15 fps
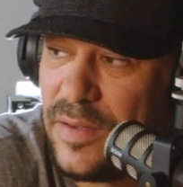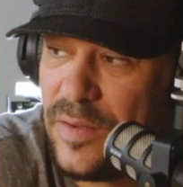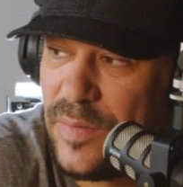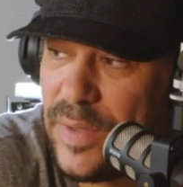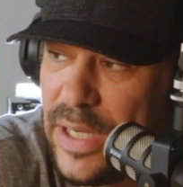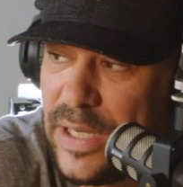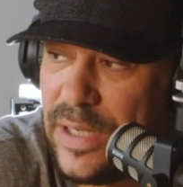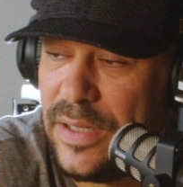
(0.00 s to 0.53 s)

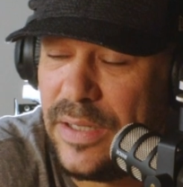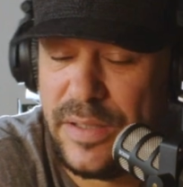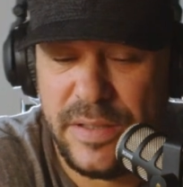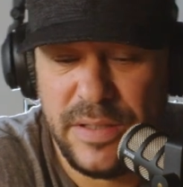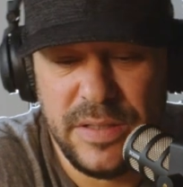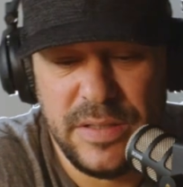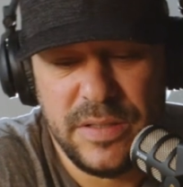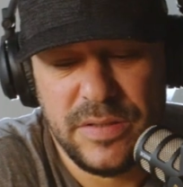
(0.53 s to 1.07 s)
Okay.
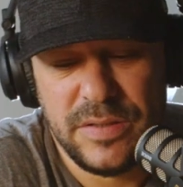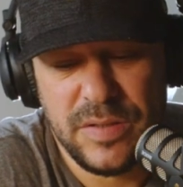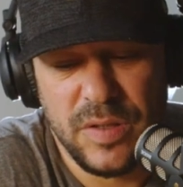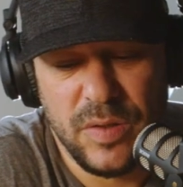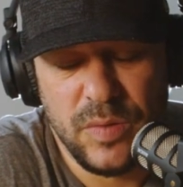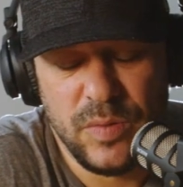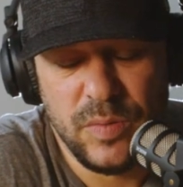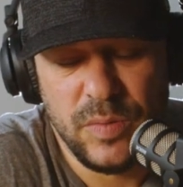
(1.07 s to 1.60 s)
Yeah.
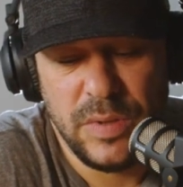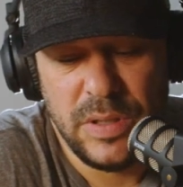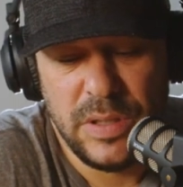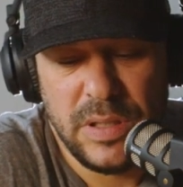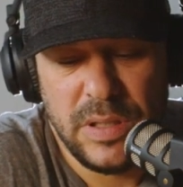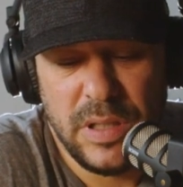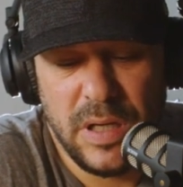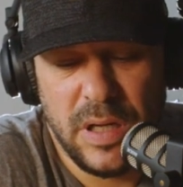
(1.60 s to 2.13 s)
So
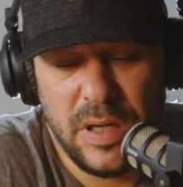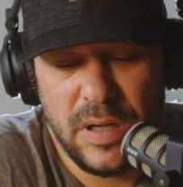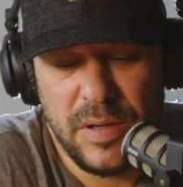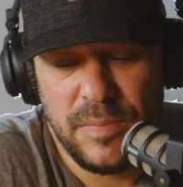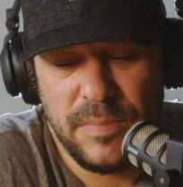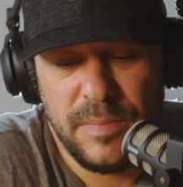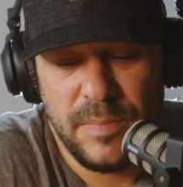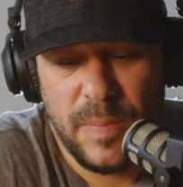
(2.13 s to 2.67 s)

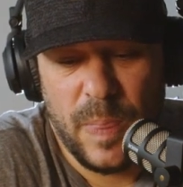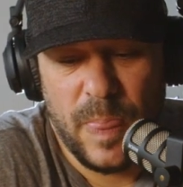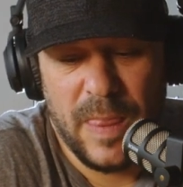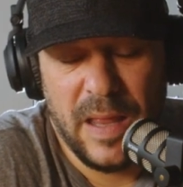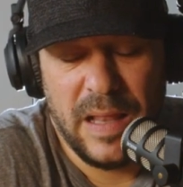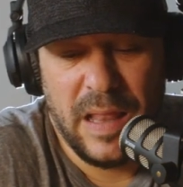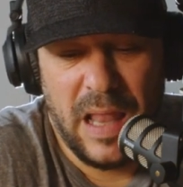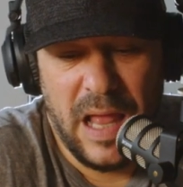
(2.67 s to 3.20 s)
um,
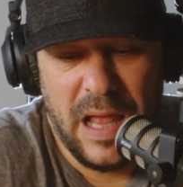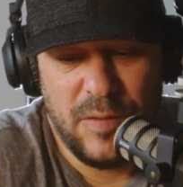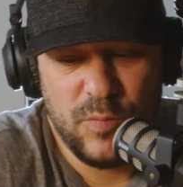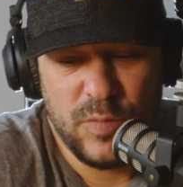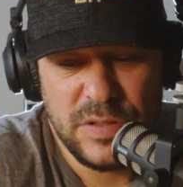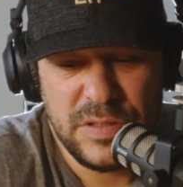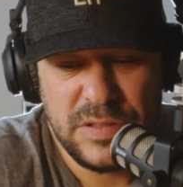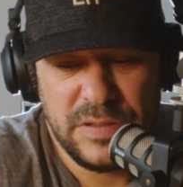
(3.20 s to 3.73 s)
a lot
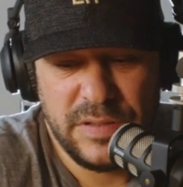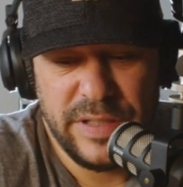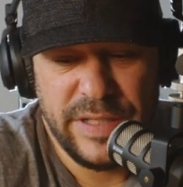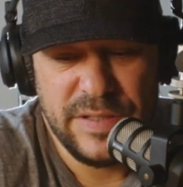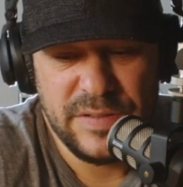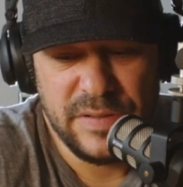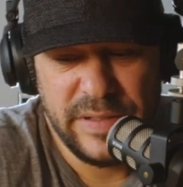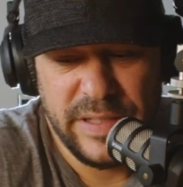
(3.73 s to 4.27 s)
was
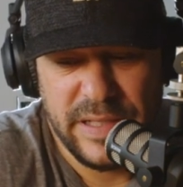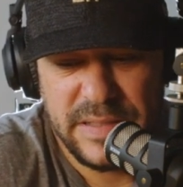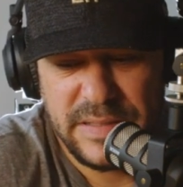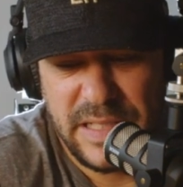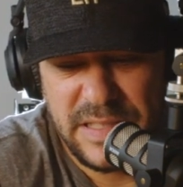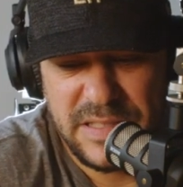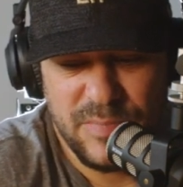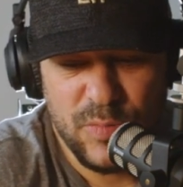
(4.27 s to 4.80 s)
easily
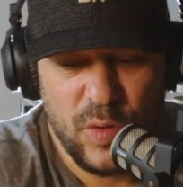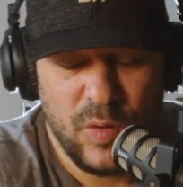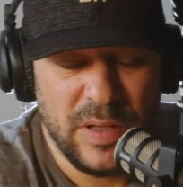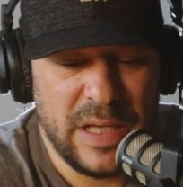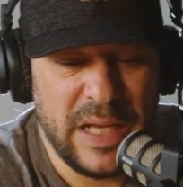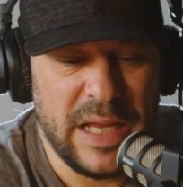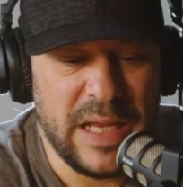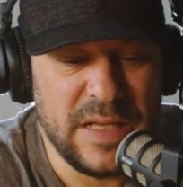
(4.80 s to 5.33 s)
accessible.
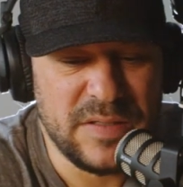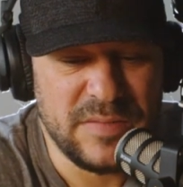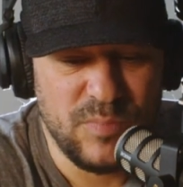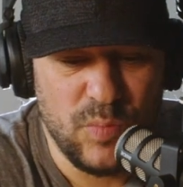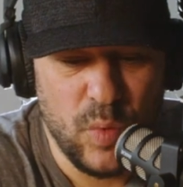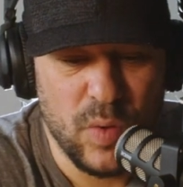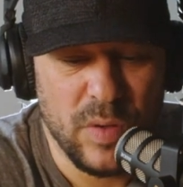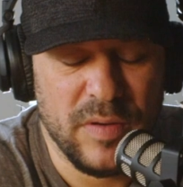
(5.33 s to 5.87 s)
It is
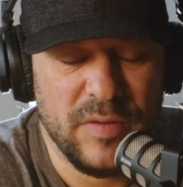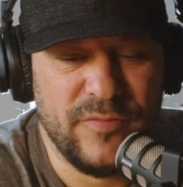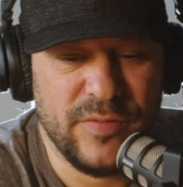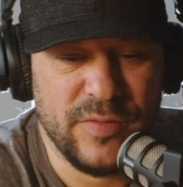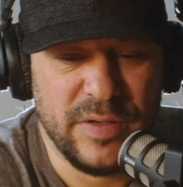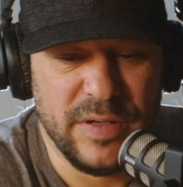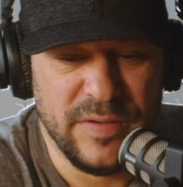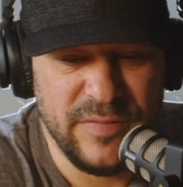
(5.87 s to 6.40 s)
more
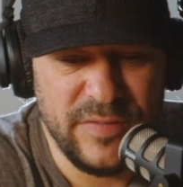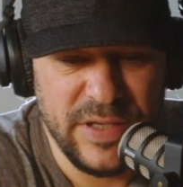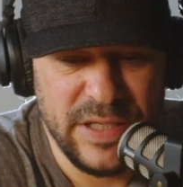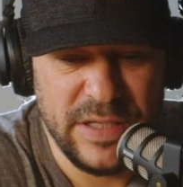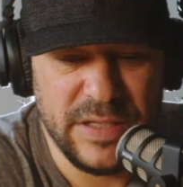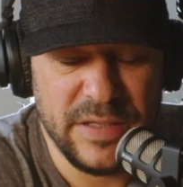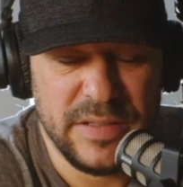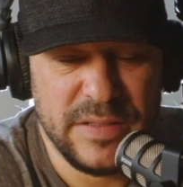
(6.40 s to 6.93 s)
for
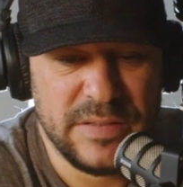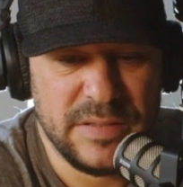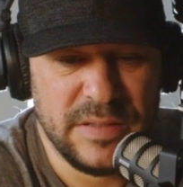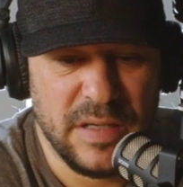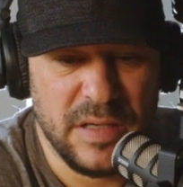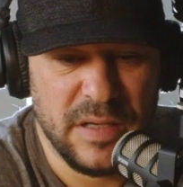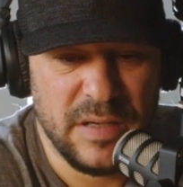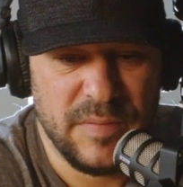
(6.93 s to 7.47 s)
convenience.
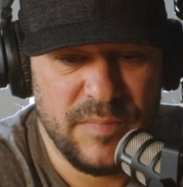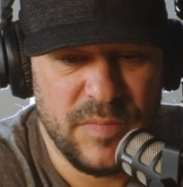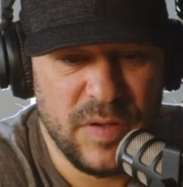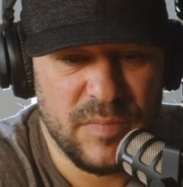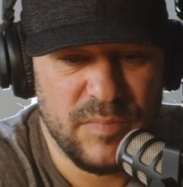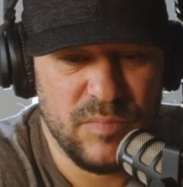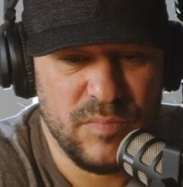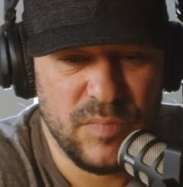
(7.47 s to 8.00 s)
Uh,
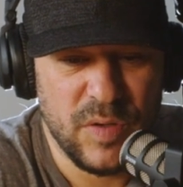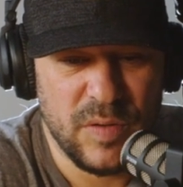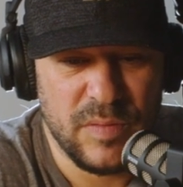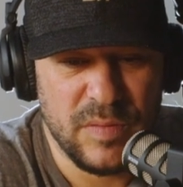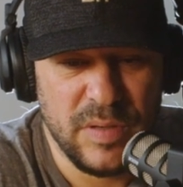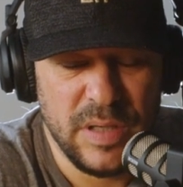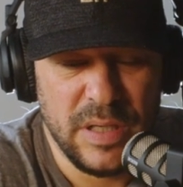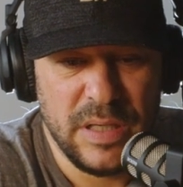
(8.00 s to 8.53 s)
they're,
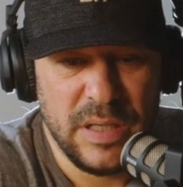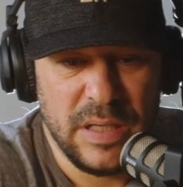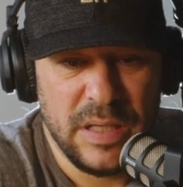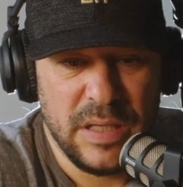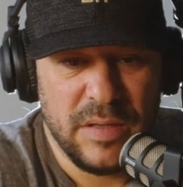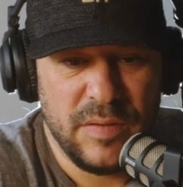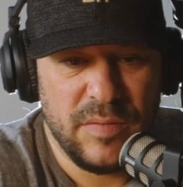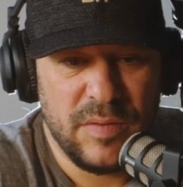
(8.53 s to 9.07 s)
they're,
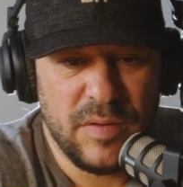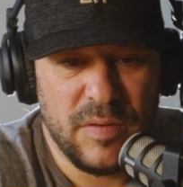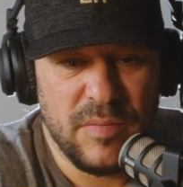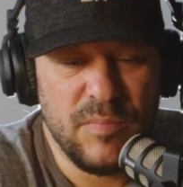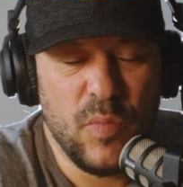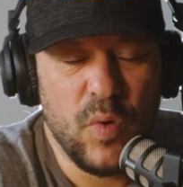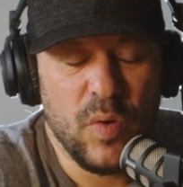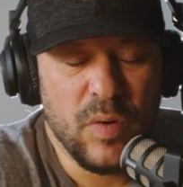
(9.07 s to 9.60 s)
they're
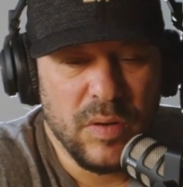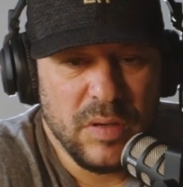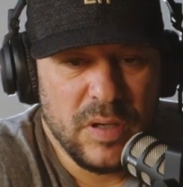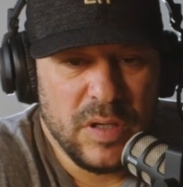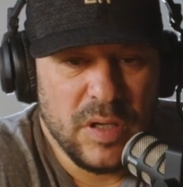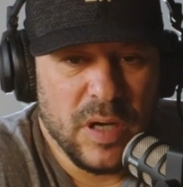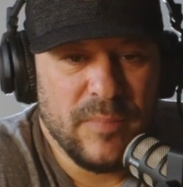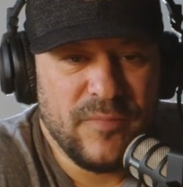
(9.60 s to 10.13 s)
more
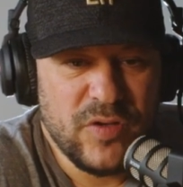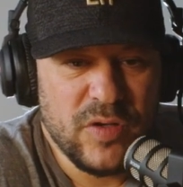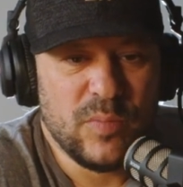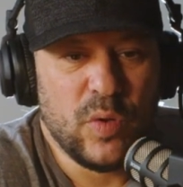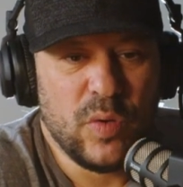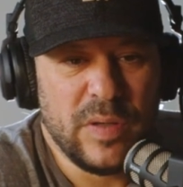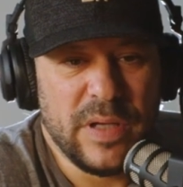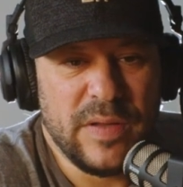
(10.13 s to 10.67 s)

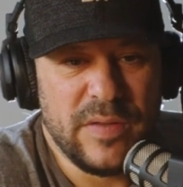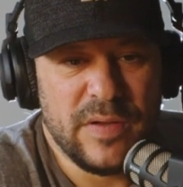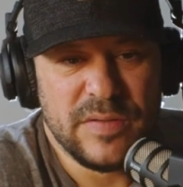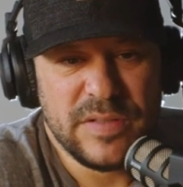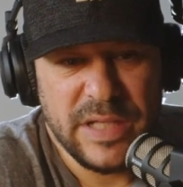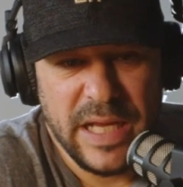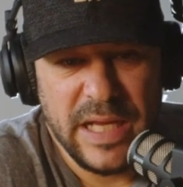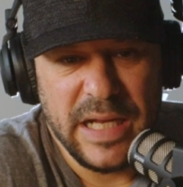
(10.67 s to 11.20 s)
comfortable in their
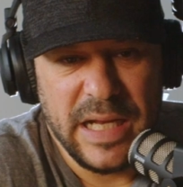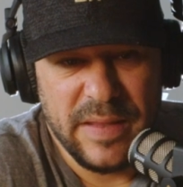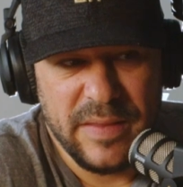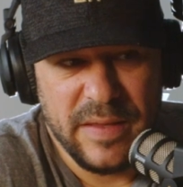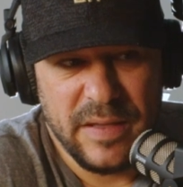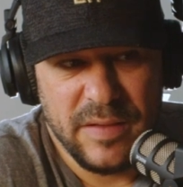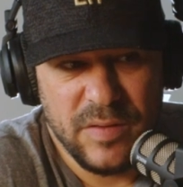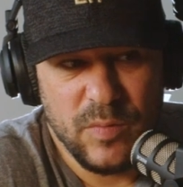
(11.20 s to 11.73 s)
skin i
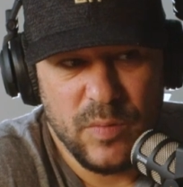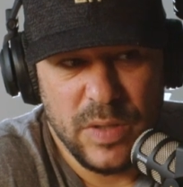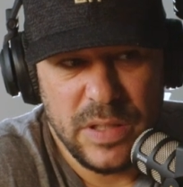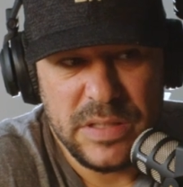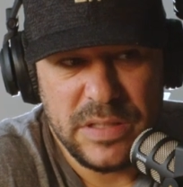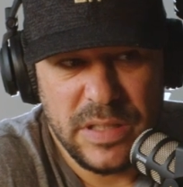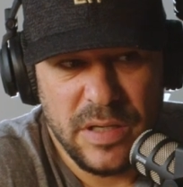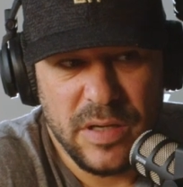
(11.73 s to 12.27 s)
think the
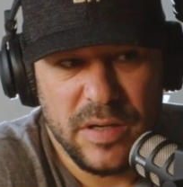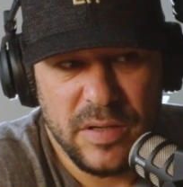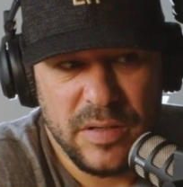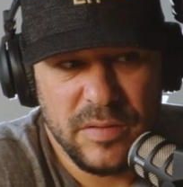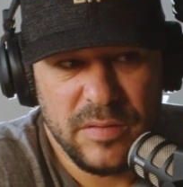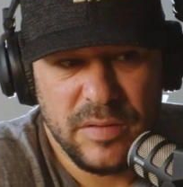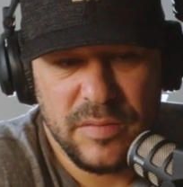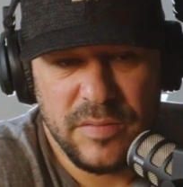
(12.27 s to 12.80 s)
ones that are
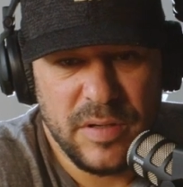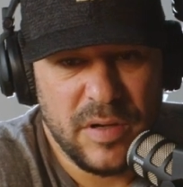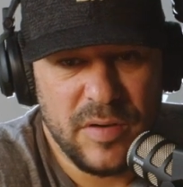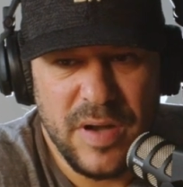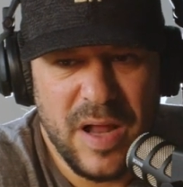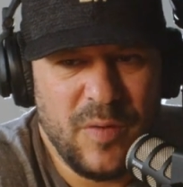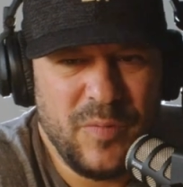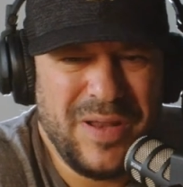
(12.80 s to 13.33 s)
that are
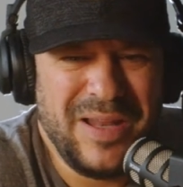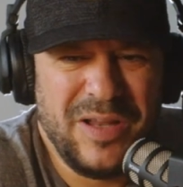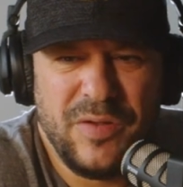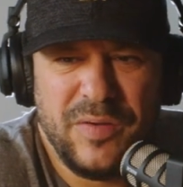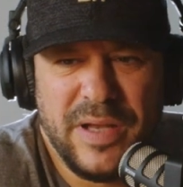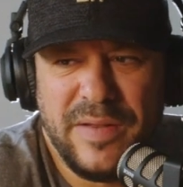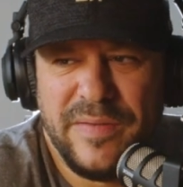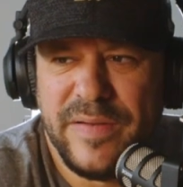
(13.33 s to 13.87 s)
not really
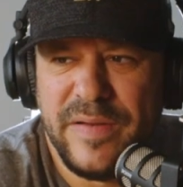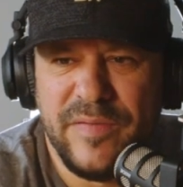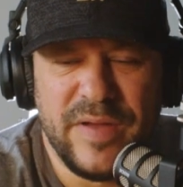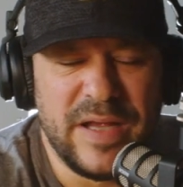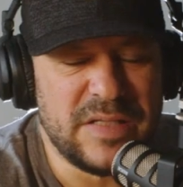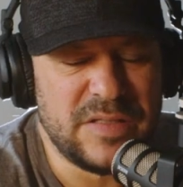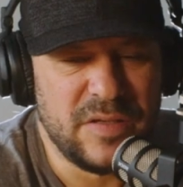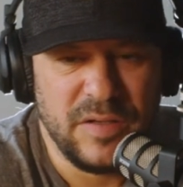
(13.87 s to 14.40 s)
looking to
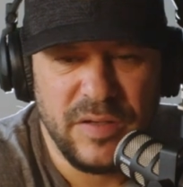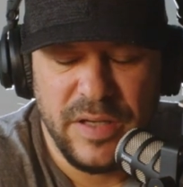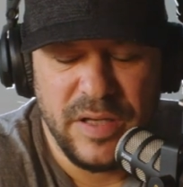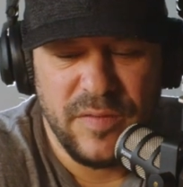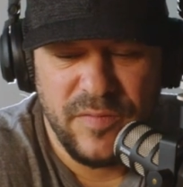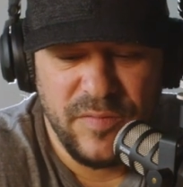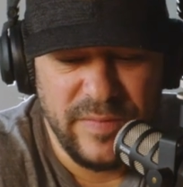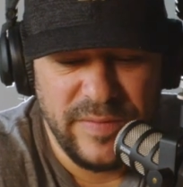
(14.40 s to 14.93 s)
invest they're
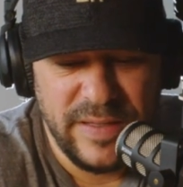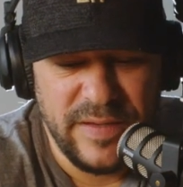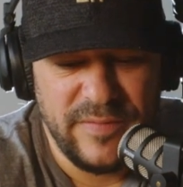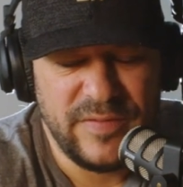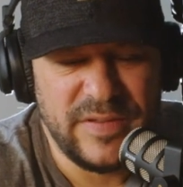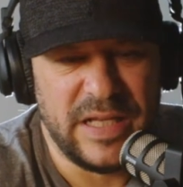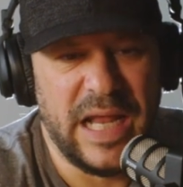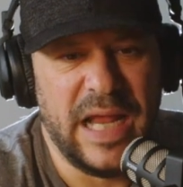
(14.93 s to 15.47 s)
looking to
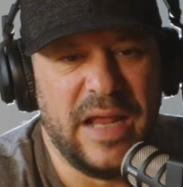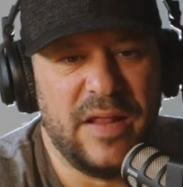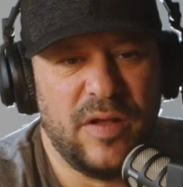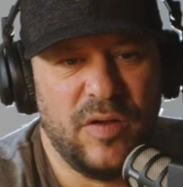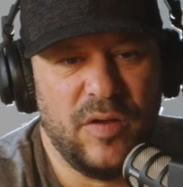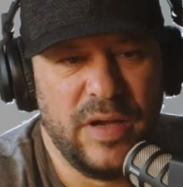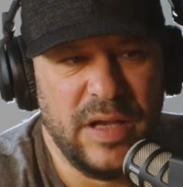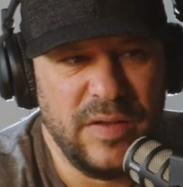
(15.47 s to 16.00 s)
live today
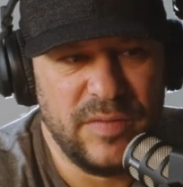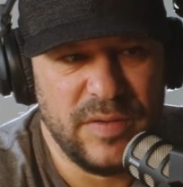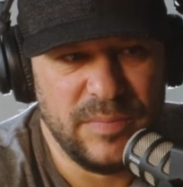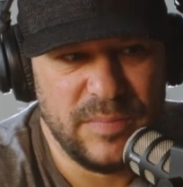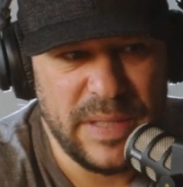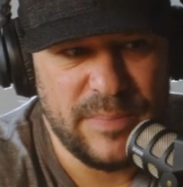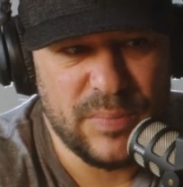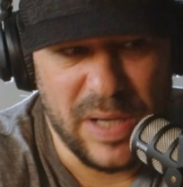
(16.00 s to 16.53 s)
they're looking to
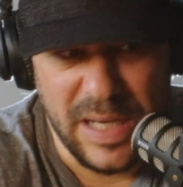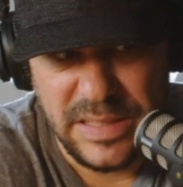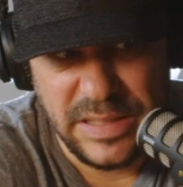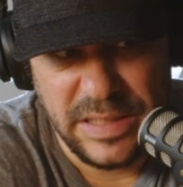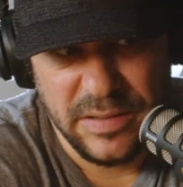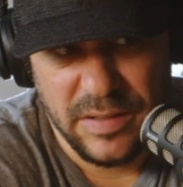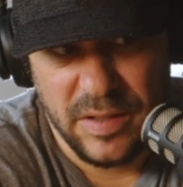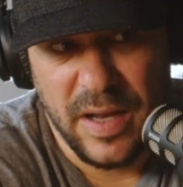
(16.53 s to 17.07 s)
be
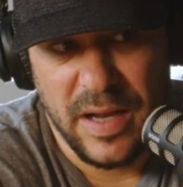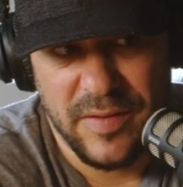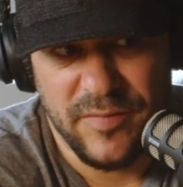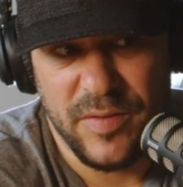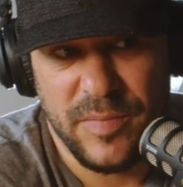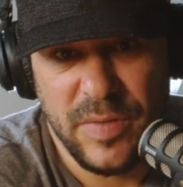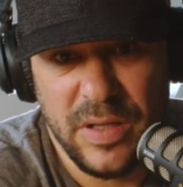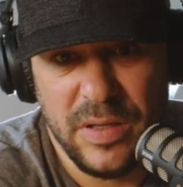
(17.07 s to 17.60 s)
present a lot of them